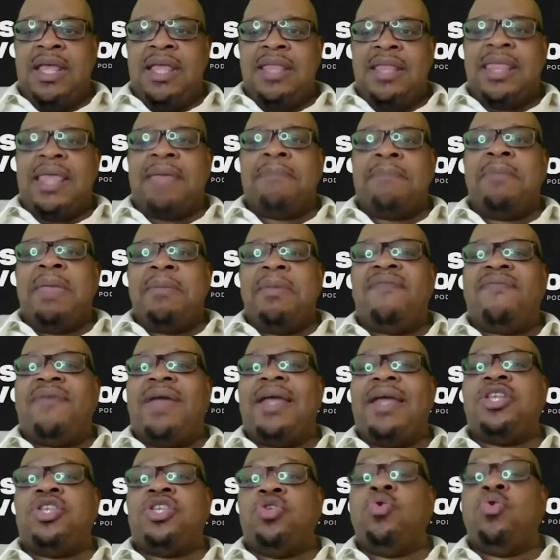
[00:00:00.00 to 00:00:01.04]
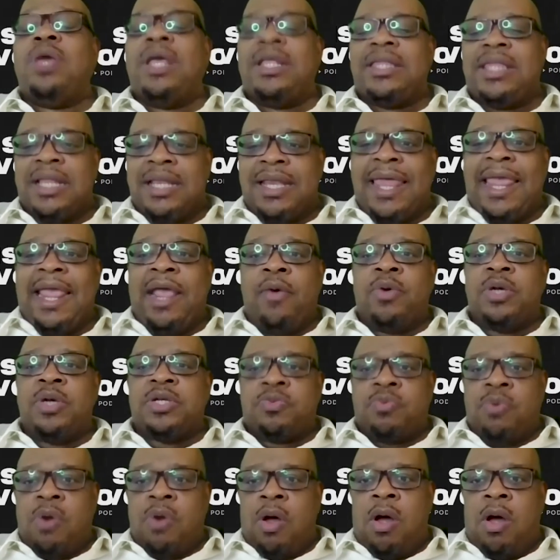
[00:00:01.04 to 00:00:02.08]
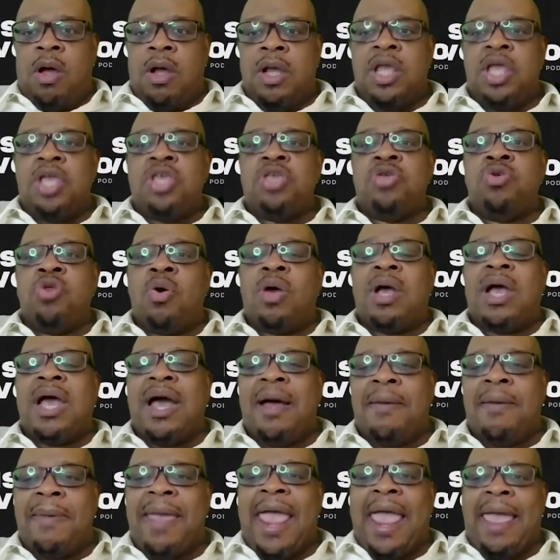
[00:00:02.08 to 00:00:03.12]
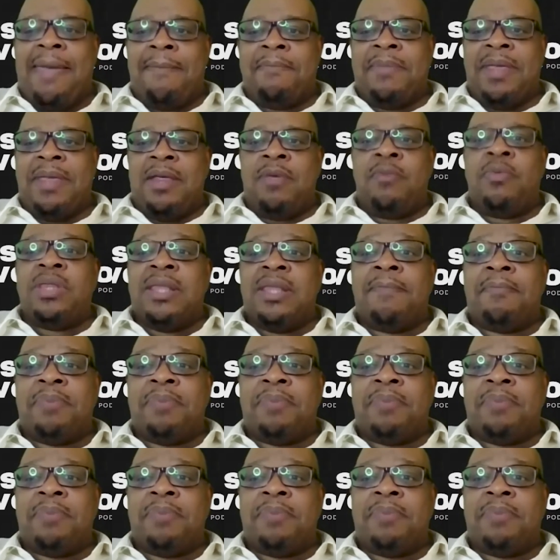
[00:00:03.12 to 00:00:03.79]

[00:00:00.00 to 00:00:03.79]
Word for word: that maybe if I do get the language wrong, you don't come at me with a